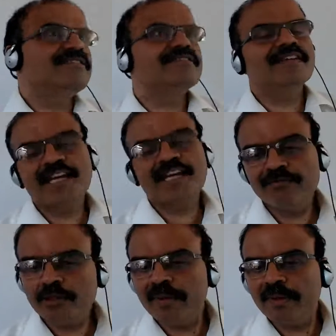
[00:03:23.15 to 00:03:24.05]
I
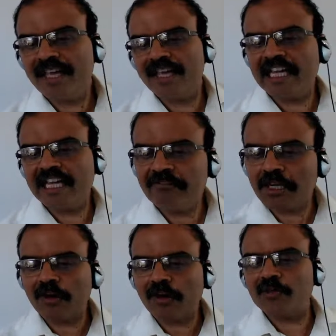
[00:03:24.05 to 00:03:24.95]
would be giving
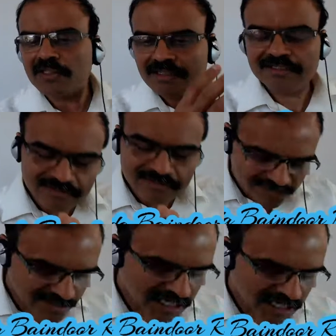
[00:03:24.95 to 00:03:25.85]
out
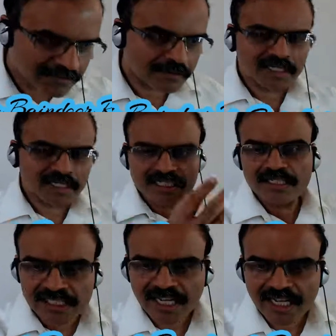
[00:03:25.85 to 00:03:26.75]
the information,
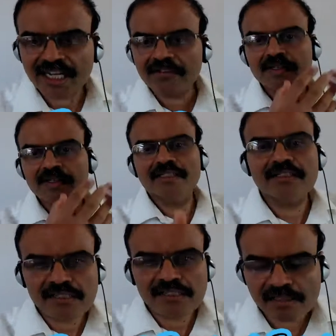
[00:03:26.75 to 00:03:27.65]
sharing with
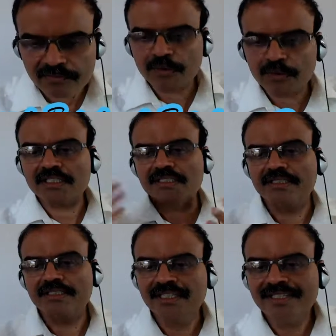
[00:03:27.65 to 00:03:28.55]
the viewers.
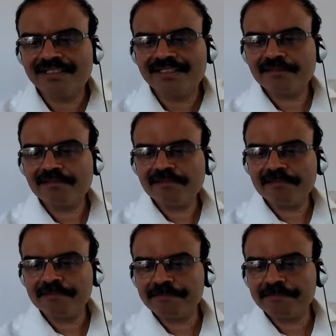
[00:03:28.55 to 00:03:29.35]
So